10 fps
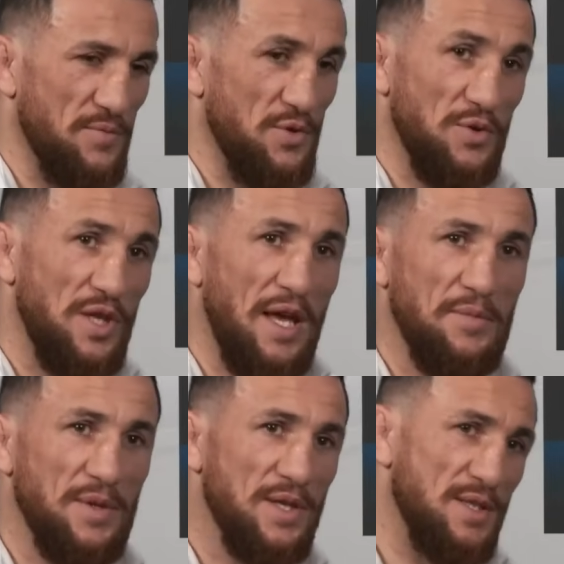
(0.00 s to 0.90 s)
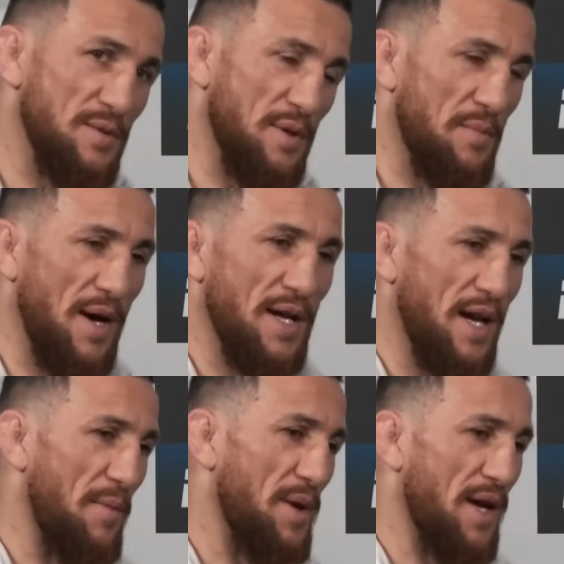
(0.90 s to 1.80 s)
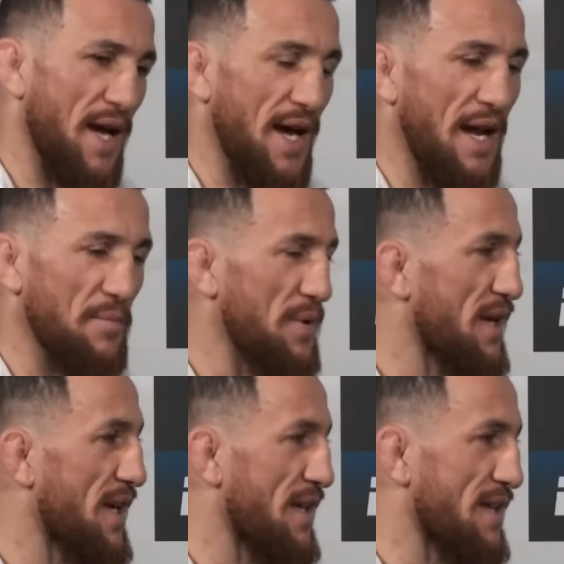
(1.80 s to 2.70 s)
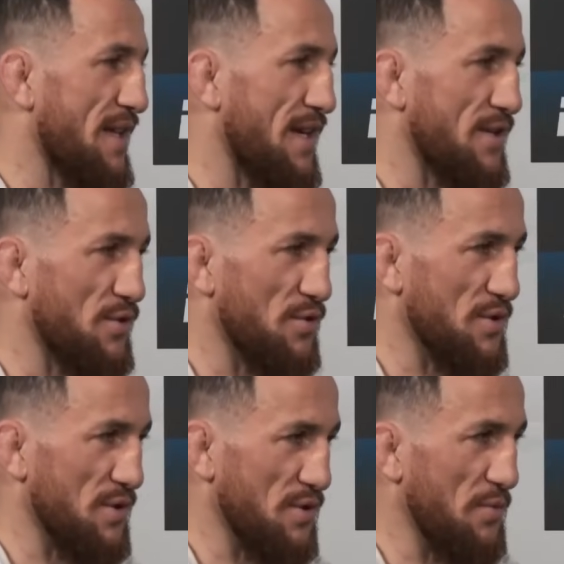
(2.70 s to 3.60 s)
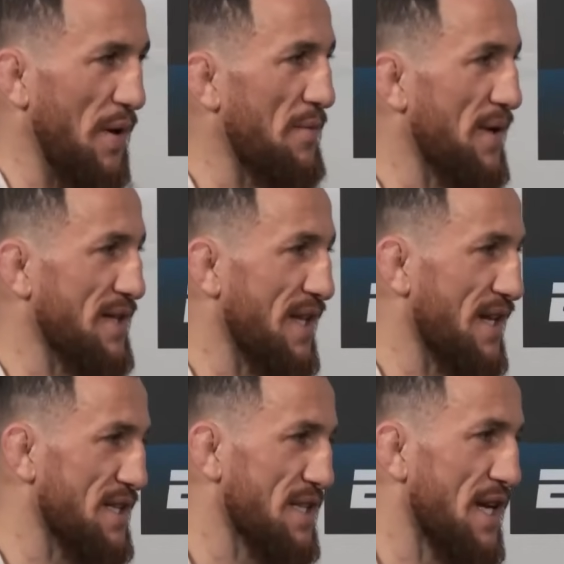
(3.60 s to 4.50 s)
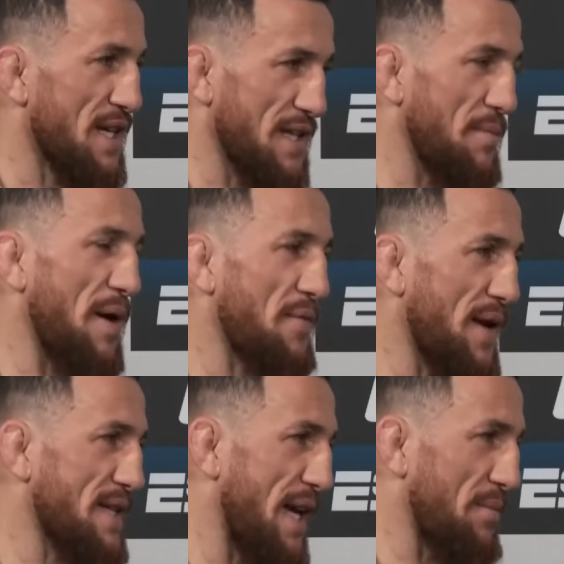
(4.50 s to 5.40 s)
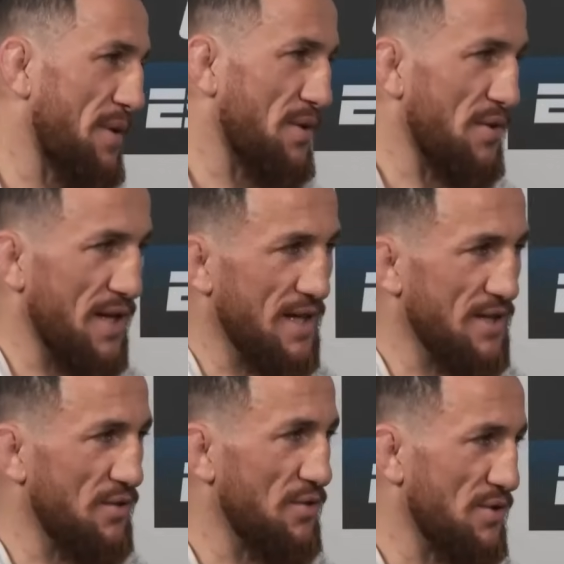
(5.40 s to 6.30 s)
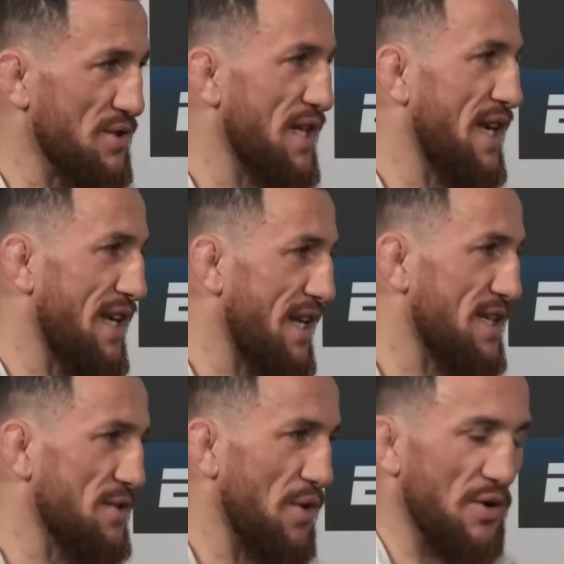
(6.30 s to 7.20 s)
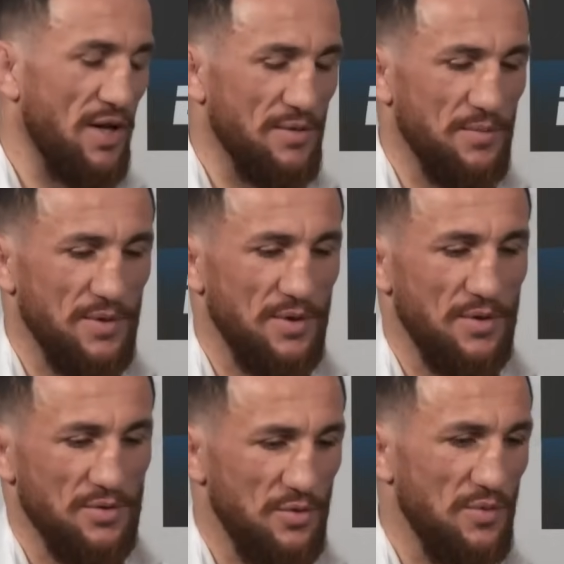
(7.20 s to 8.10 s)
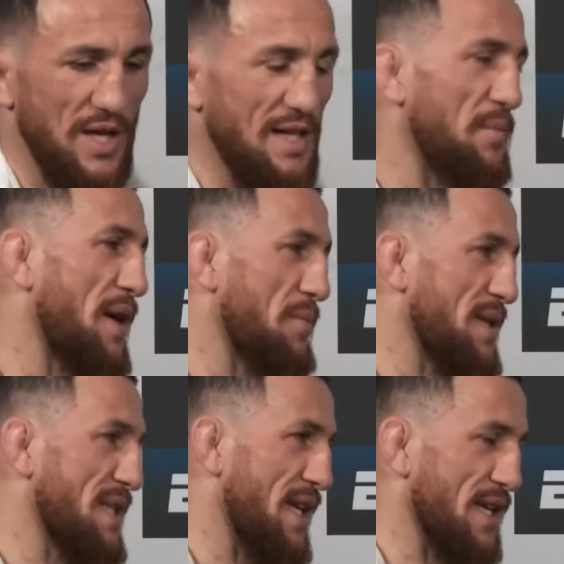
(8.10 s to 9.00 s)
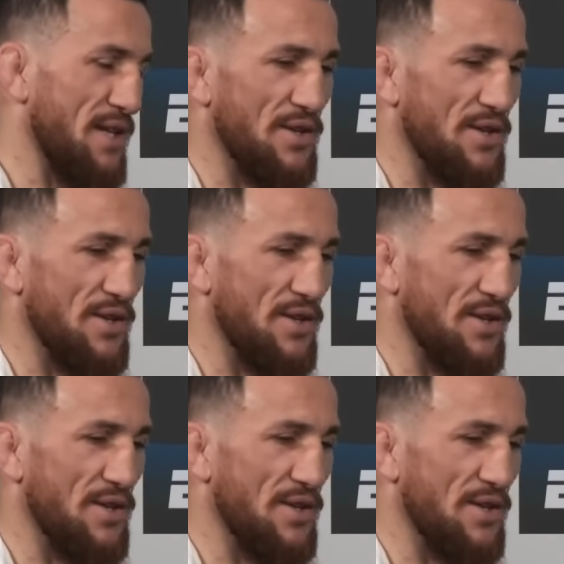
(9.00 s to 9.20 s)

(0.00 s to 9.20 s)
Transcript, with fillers: to tape this, my camera guy helped me, and to perfect English, then my friends helped me to say English correct, to not make mistake,